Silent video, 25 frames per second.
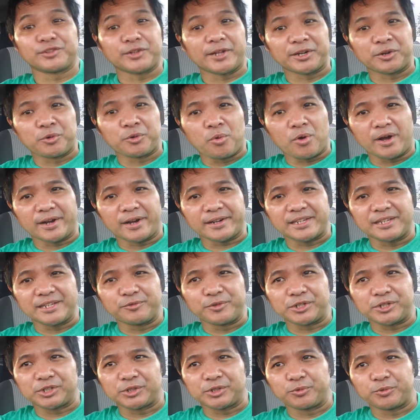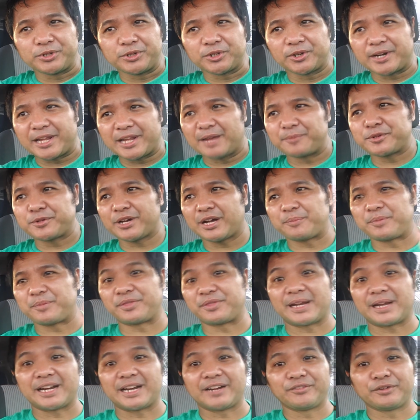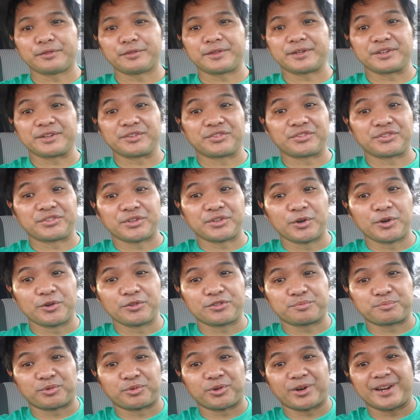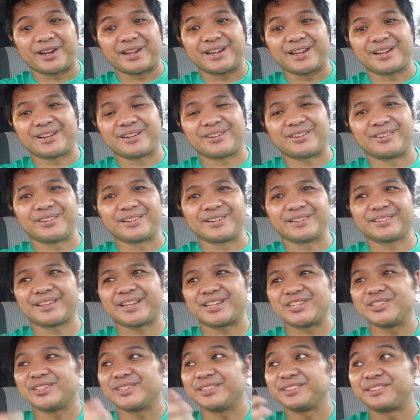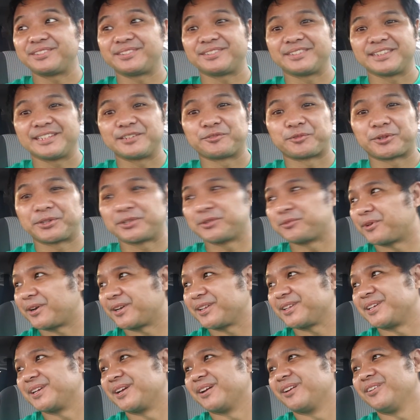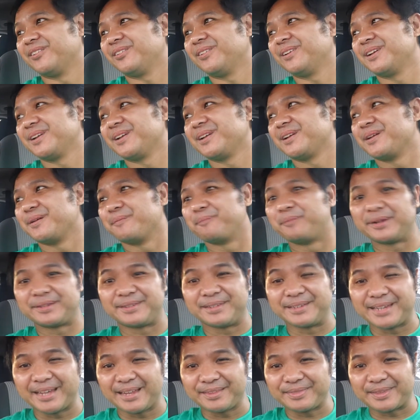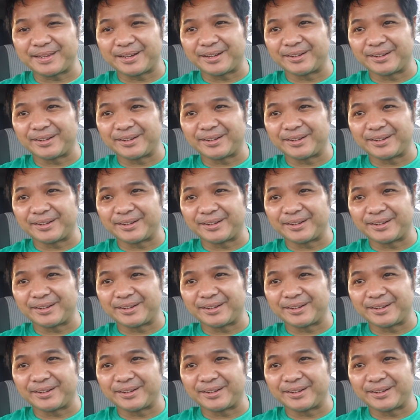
lot of walking when you're at Epcot, but everything is so spread out. Like, you can see where you want to go, but to get